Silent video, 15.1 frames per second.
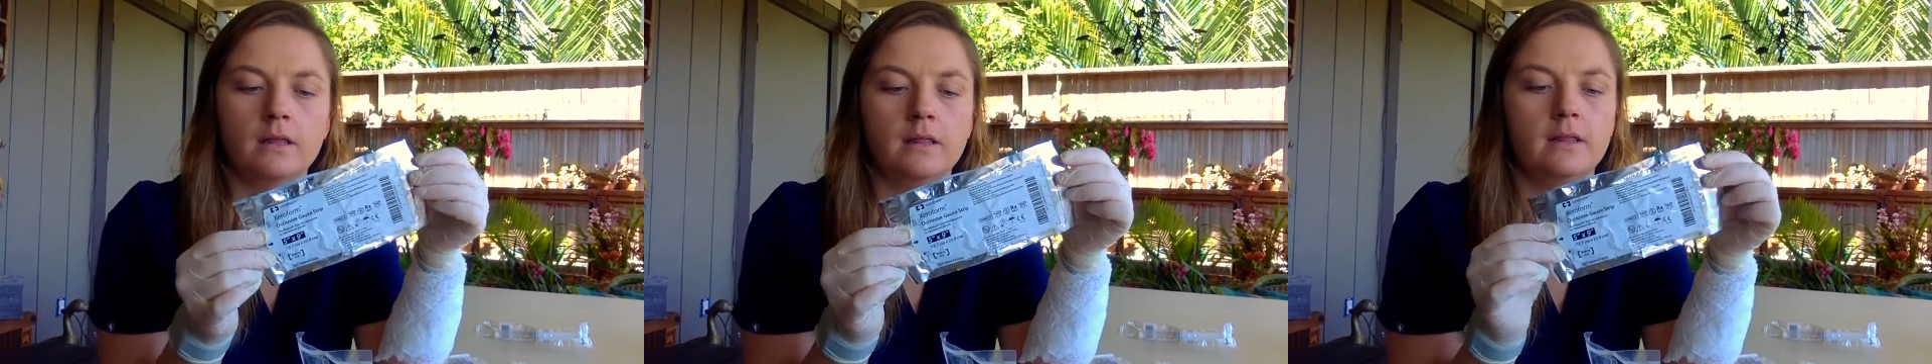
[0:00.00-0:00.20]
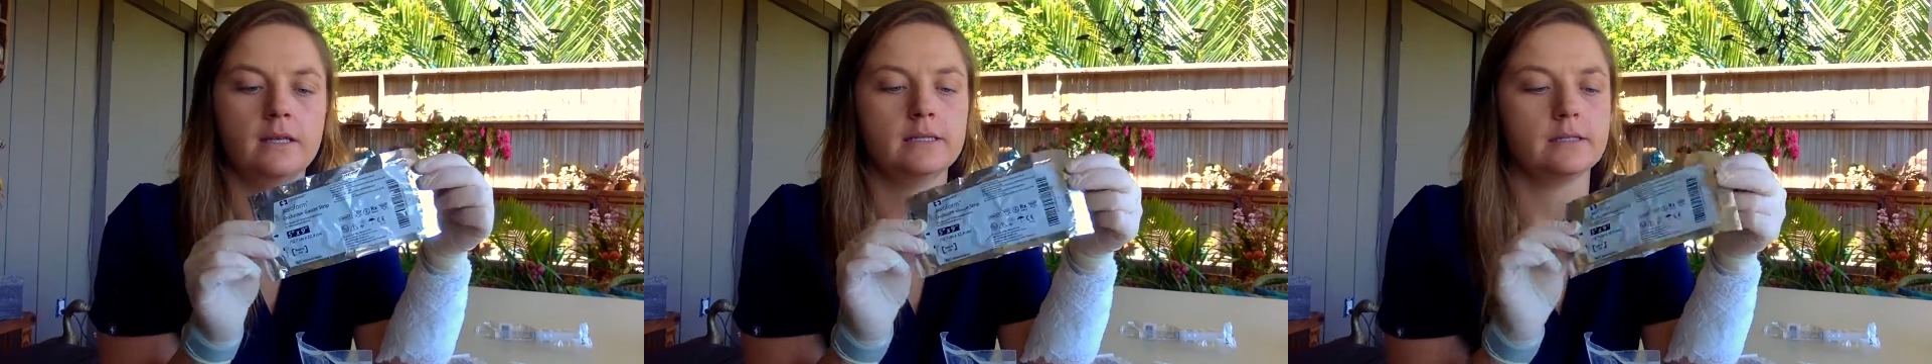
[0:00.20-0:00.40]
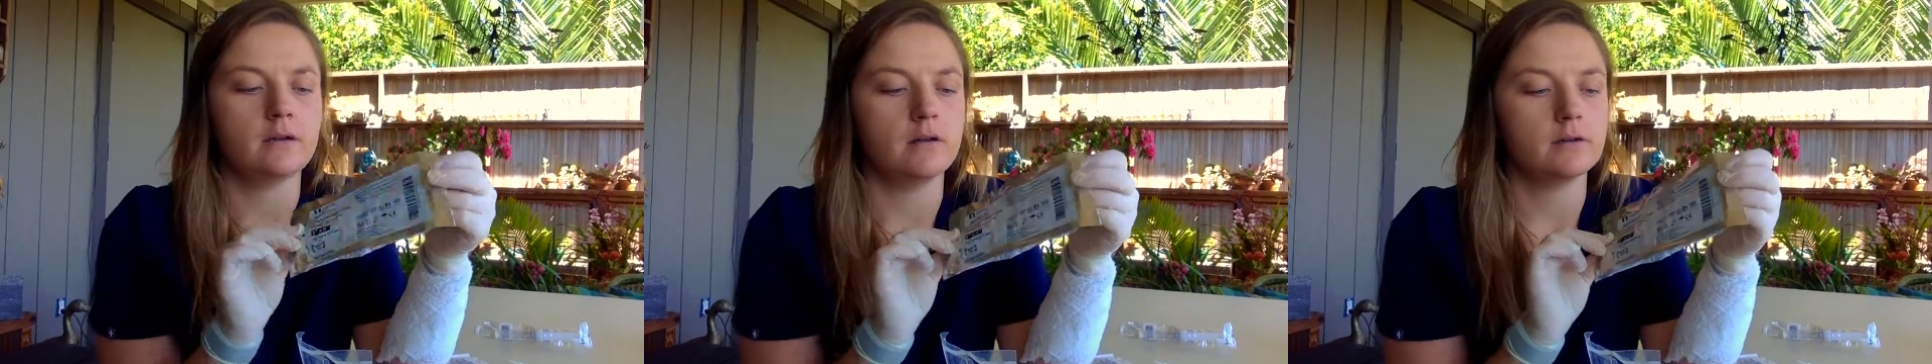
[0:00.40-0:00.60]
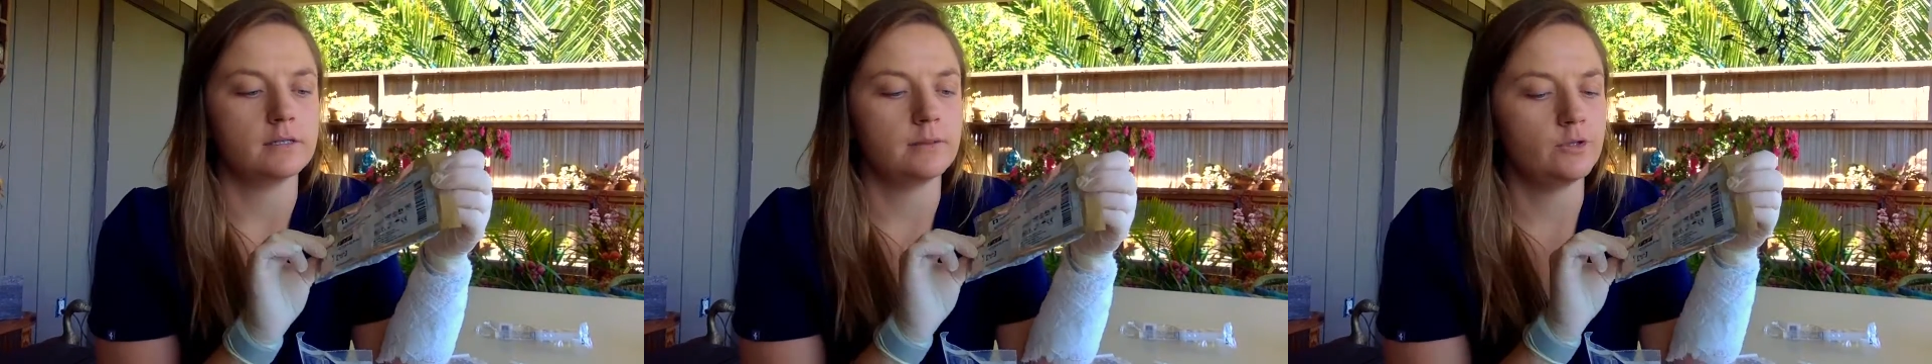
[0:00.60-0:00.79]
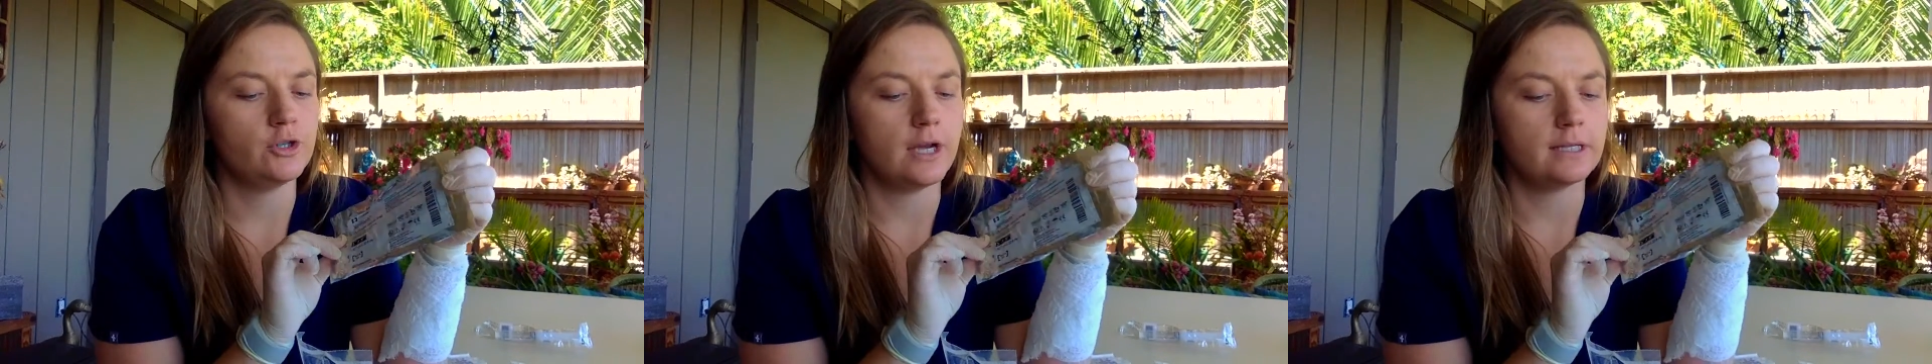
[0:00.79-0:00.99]
this
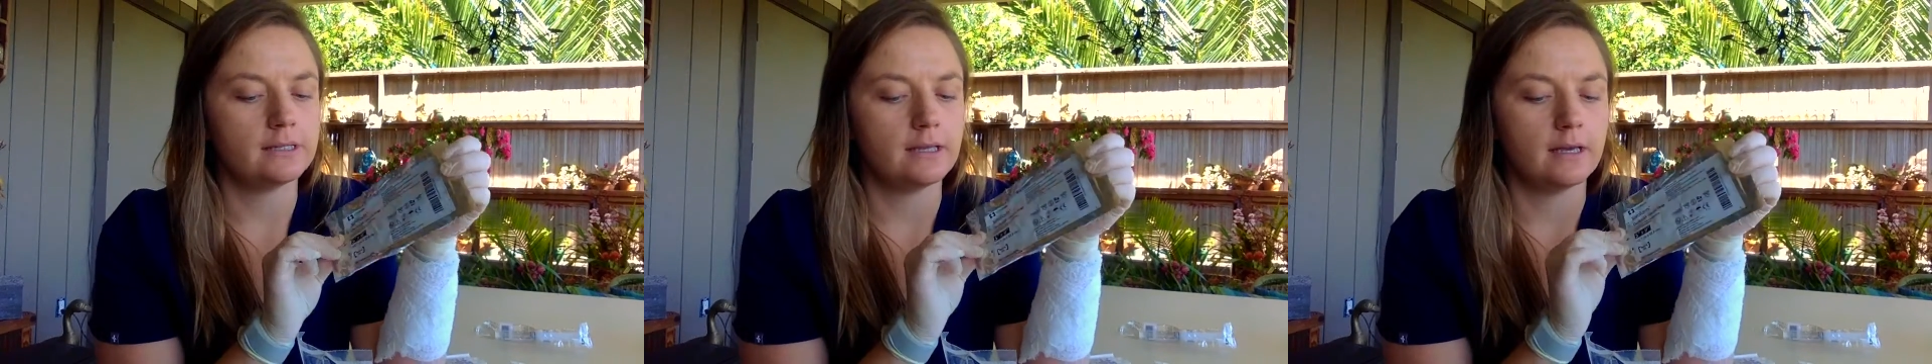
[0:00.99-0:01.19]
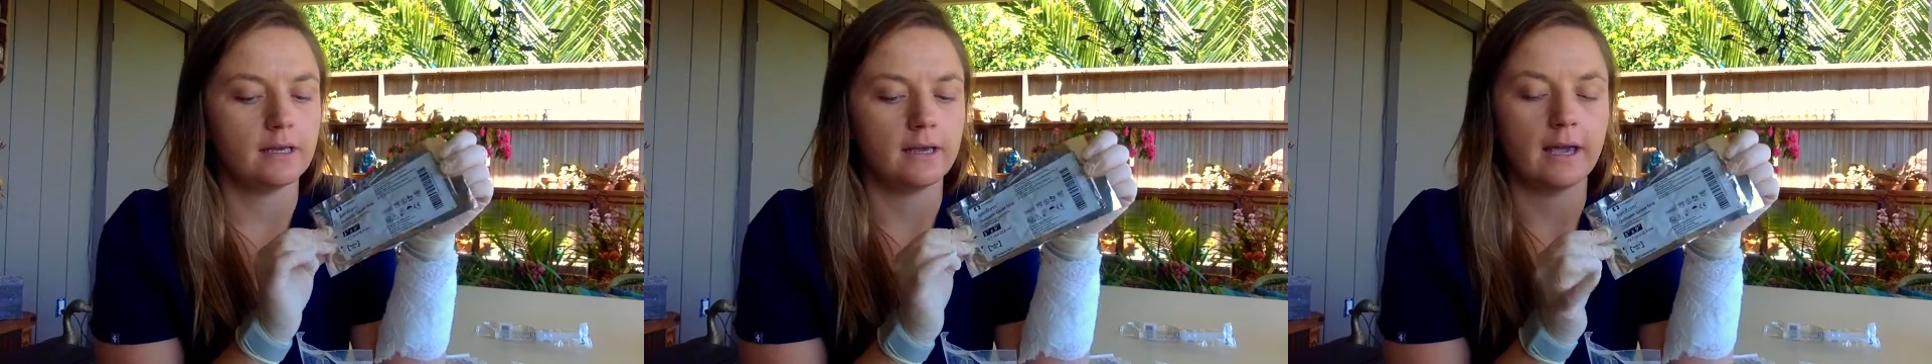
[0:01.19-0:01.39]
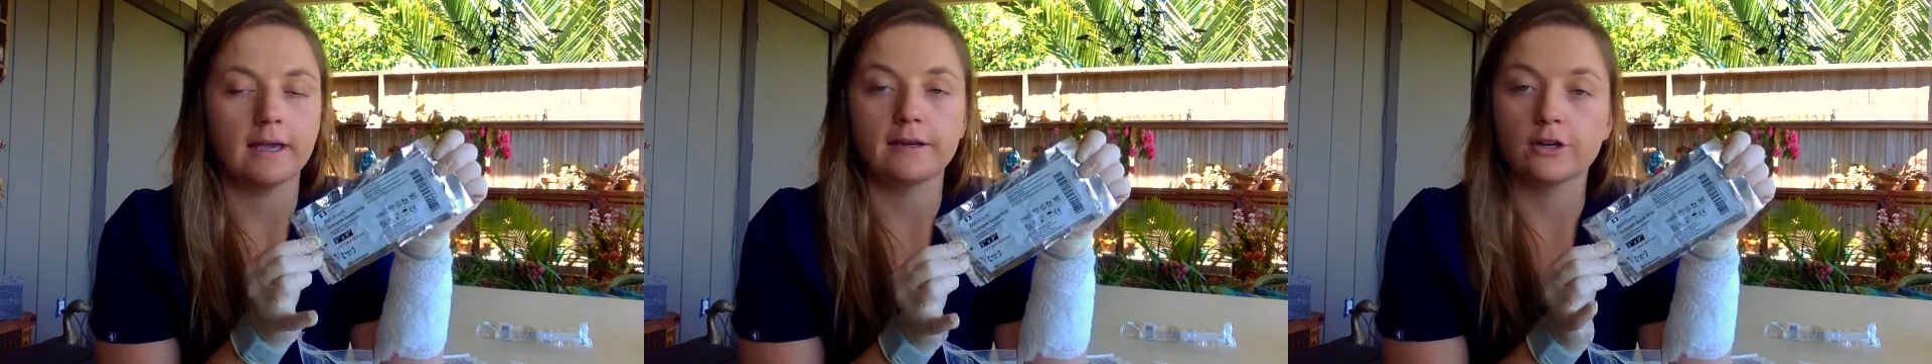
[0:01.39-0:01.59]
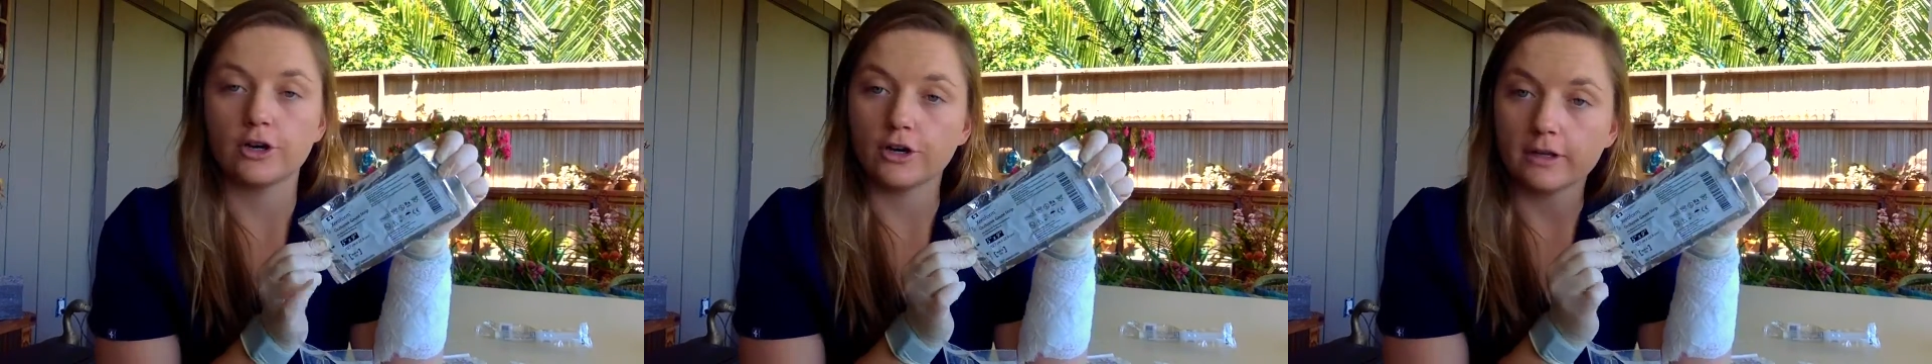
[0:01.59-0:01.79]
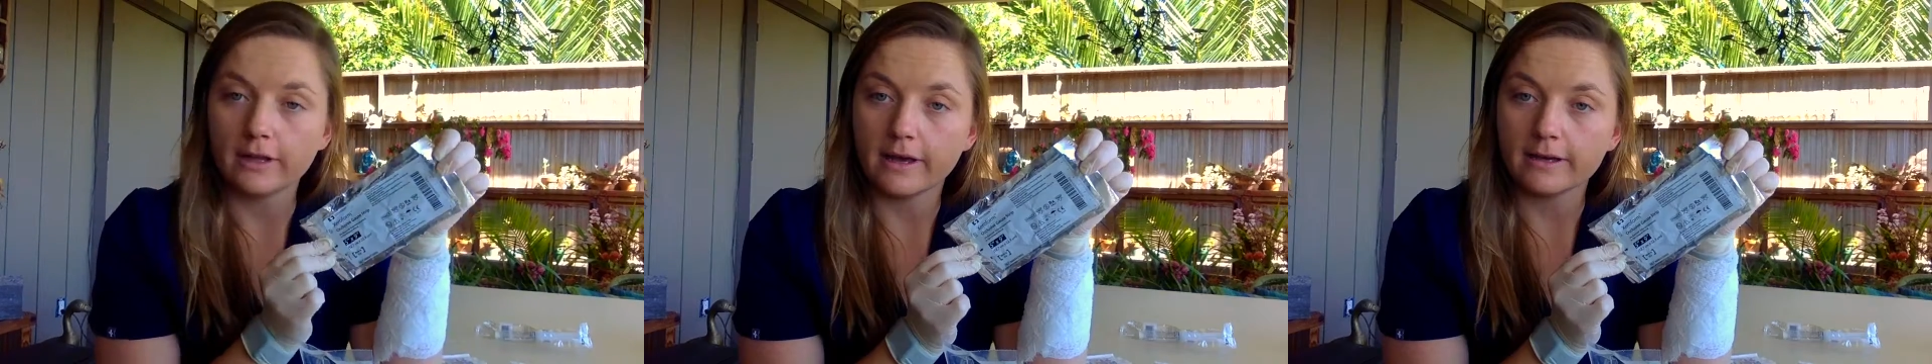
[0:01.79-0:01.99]
awesome dressing, and
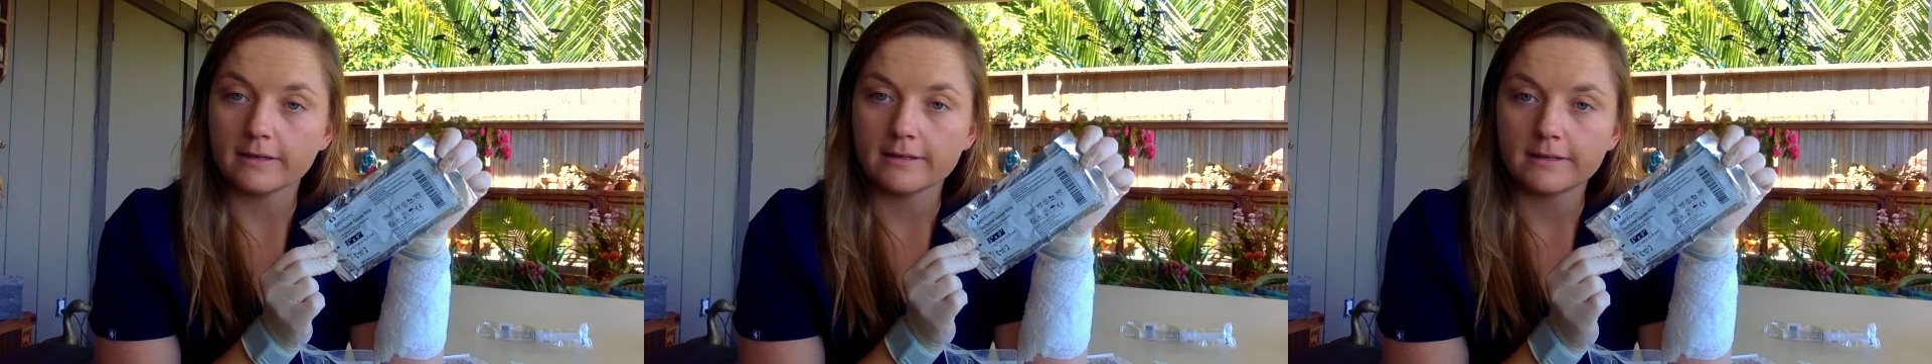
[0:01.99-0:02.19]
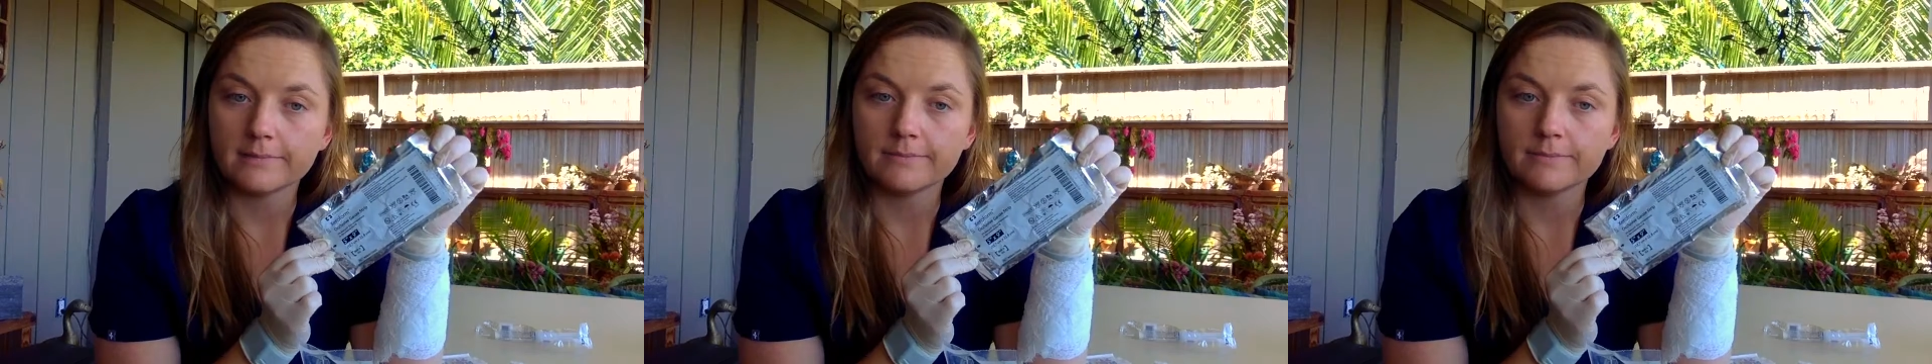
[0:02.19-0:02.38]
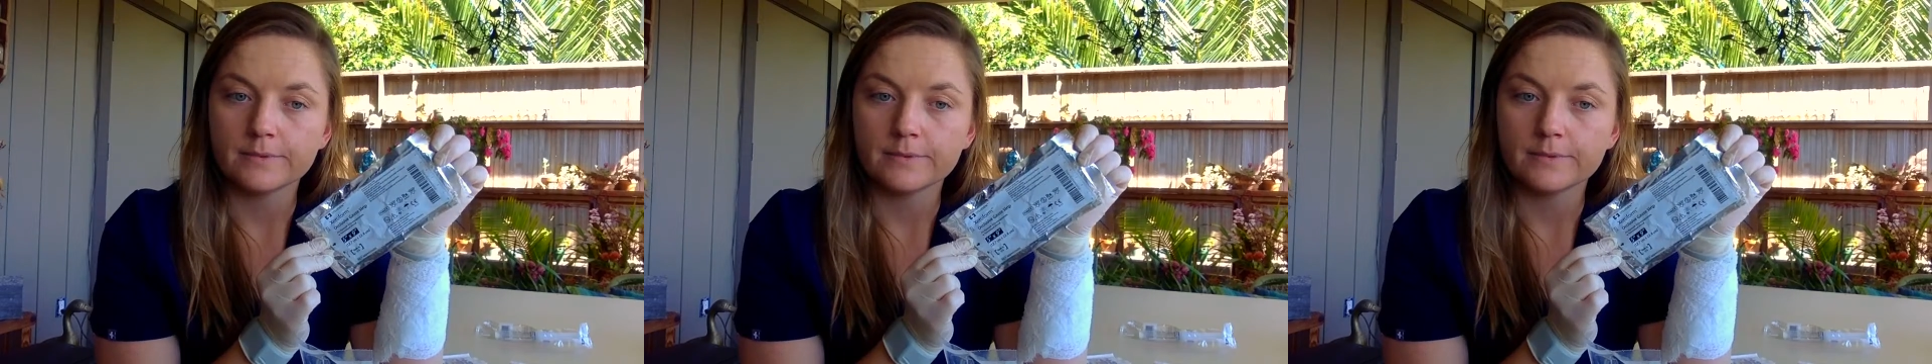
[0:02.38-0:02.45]
Curlix.